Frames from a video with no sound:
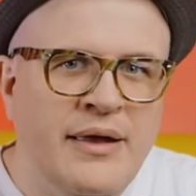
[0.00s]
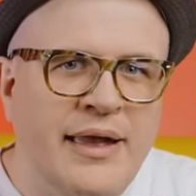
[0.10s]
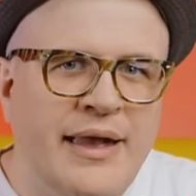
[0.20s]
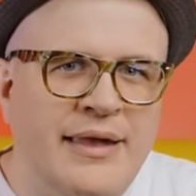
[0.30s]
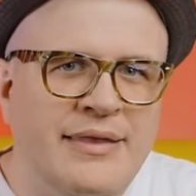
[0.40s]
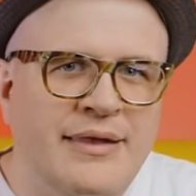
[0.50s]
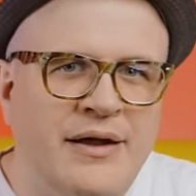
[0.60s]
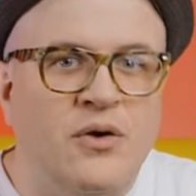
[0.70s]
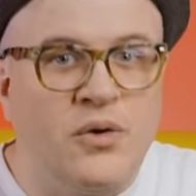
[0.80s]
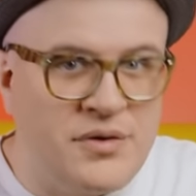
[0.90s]
And uh,
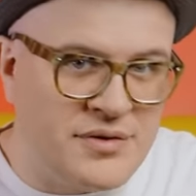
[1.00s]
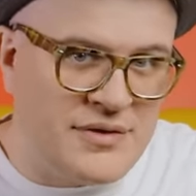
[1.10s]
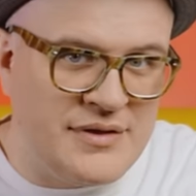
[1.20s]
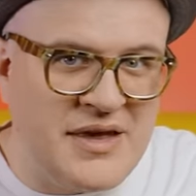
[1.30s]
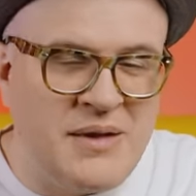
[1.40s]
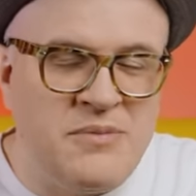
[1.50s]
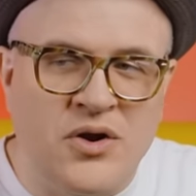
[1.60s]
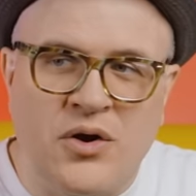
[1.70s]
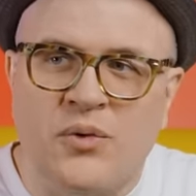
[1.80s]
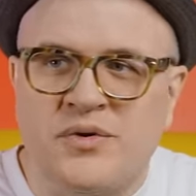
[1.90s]
of course, the same
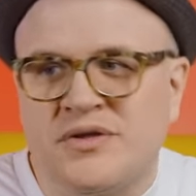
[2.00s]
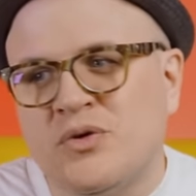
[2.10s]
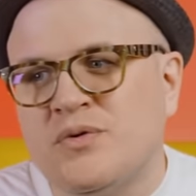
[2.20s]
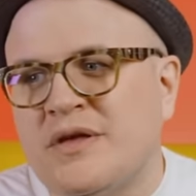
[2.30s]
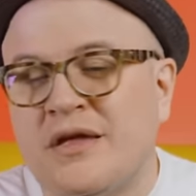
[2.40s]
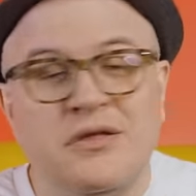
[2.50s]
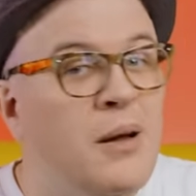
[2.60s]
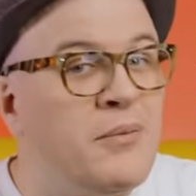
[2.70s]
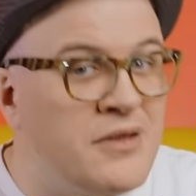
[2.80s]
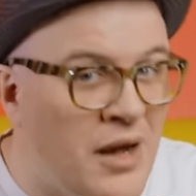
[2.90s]
year it was used in
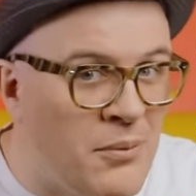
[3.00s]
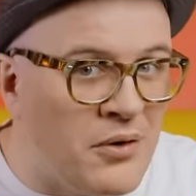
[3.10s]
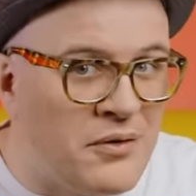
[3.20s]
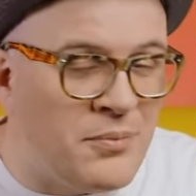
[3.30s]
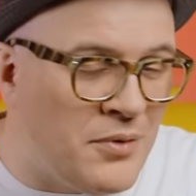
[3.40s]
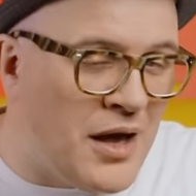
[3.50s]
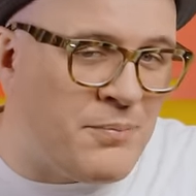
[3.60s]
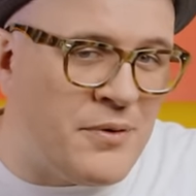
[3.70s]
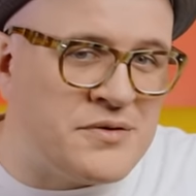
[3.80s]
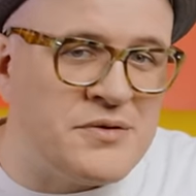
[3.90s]
Dumb and Dumber, the
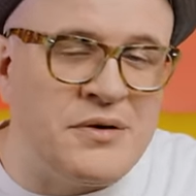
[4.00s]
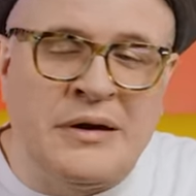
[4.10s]
blockbuster.